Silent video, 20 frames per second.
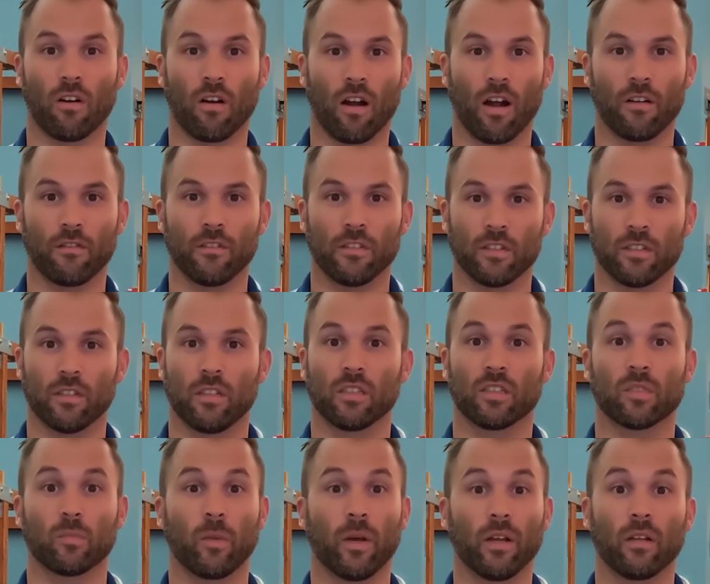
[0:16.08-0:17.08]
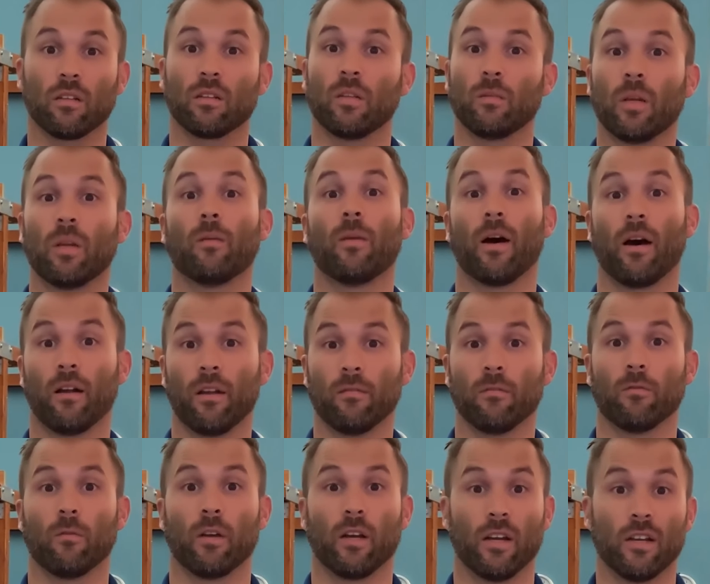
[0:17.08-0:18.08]
our office and explain a little bit about
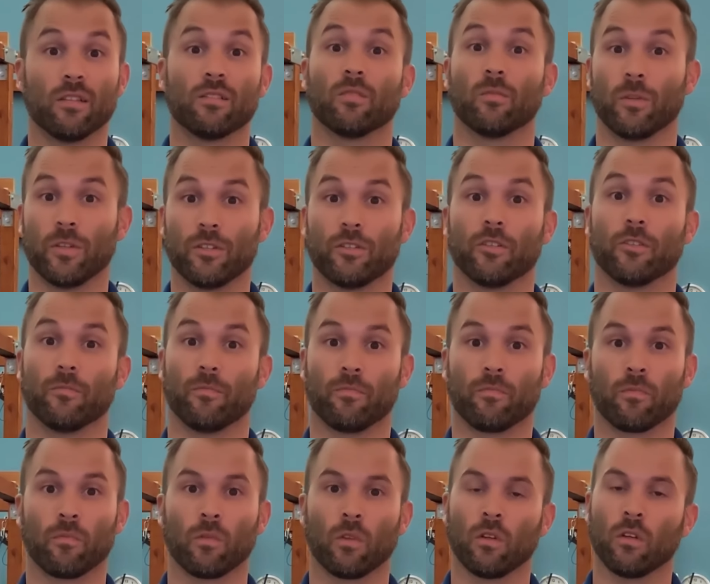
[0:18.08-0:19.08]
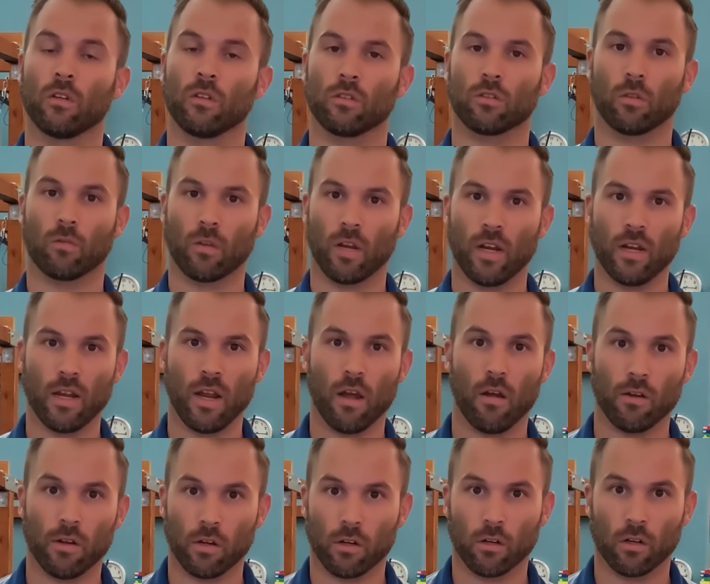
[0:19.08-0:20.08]
what it is that we do. So right
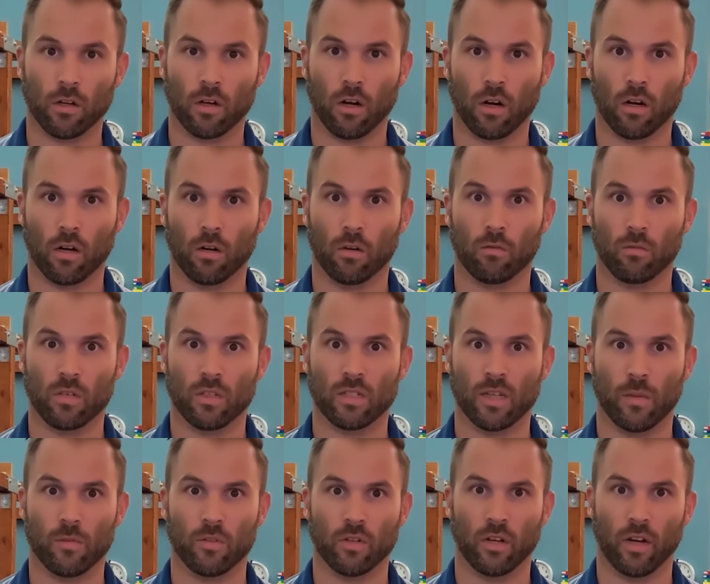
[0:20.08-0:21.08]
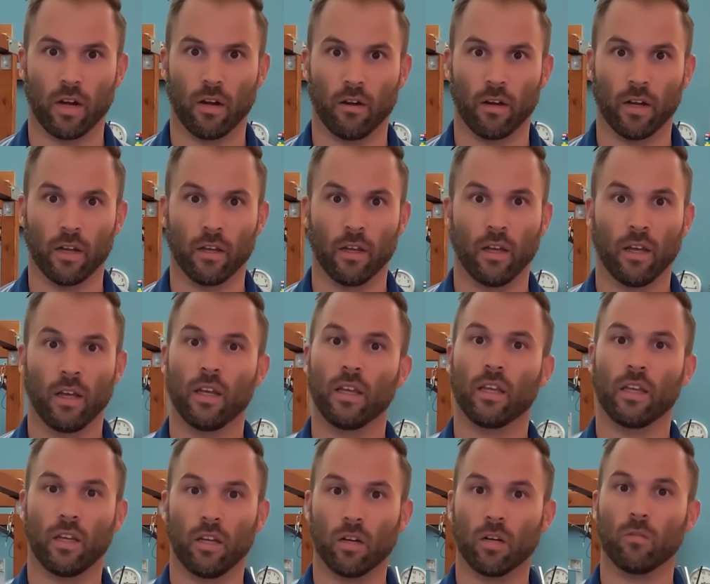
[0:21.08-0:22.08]
now you're in our reception area.
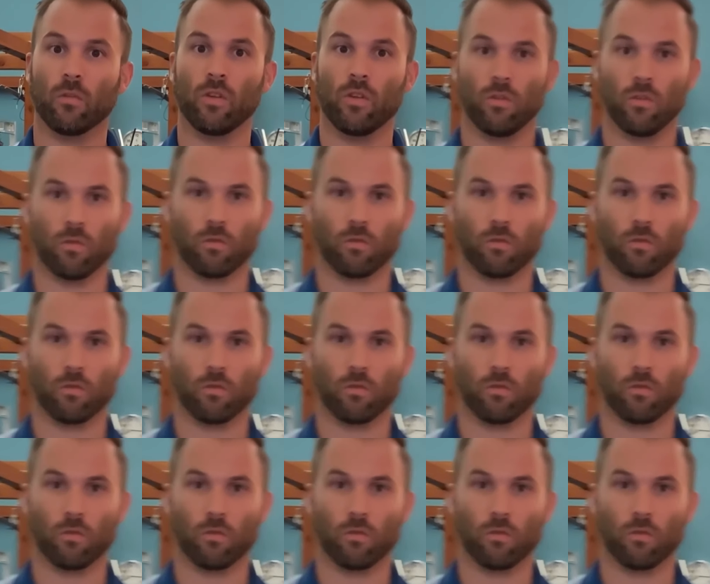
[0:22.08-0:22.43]
Here when you